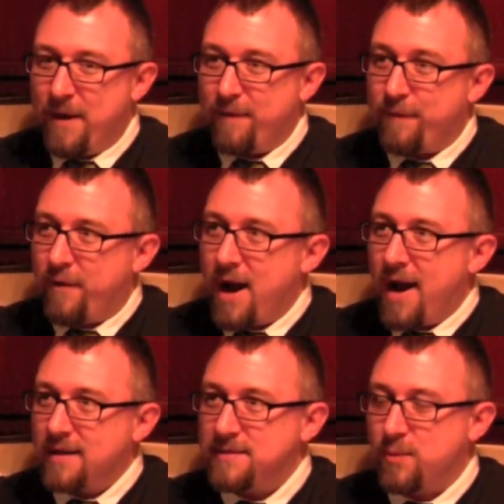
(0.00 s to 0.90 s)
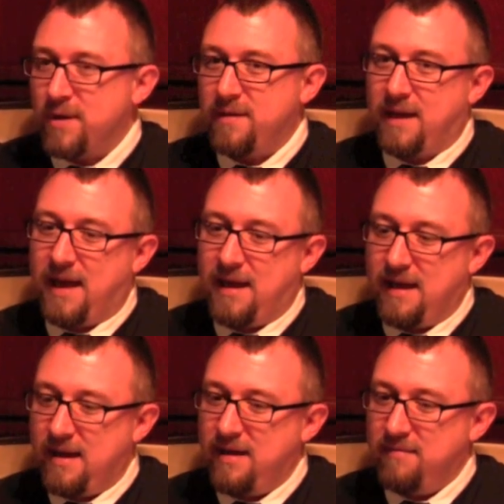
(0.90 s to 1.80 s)
But for us, one of the
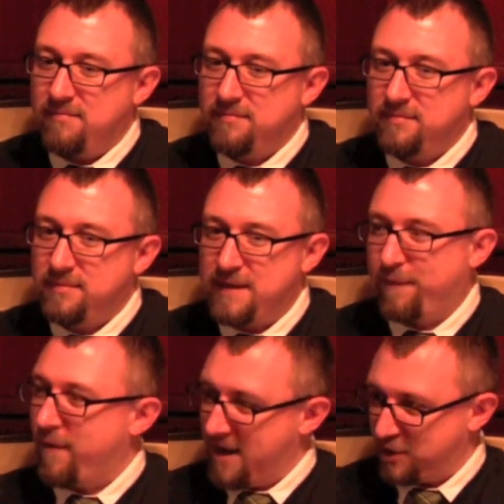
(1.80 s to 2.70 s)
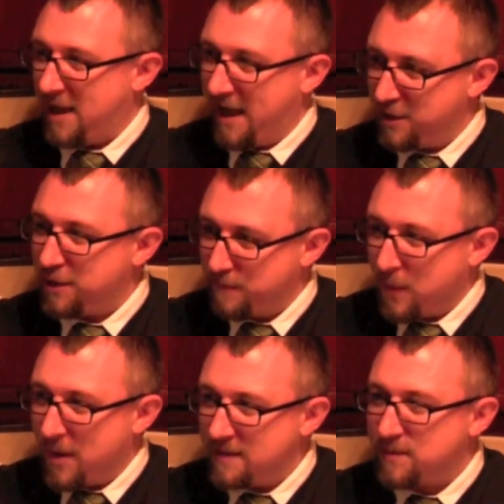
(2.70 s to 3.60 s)
key differentiation
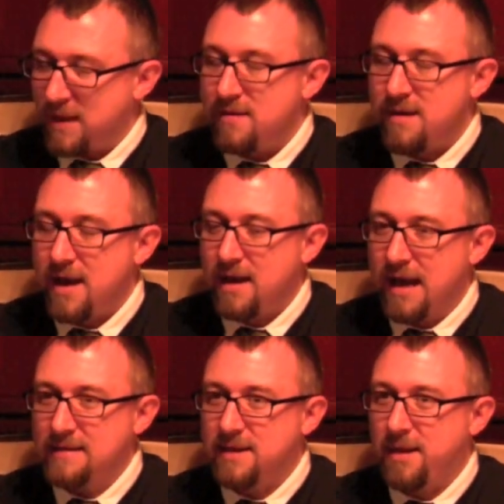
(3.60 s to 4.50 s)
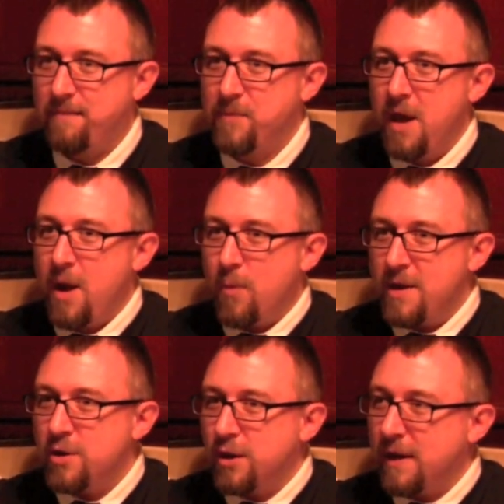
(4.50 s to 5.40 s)
points, we think, is that
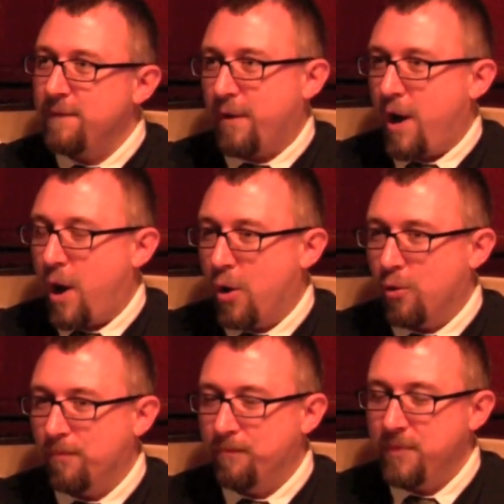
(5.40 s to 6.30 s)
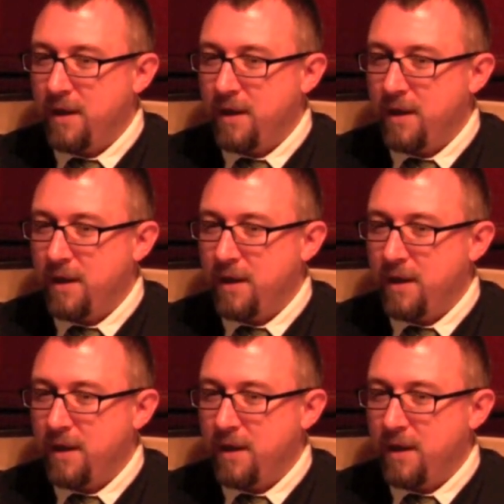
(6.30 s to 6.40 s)
when you're looking for a home,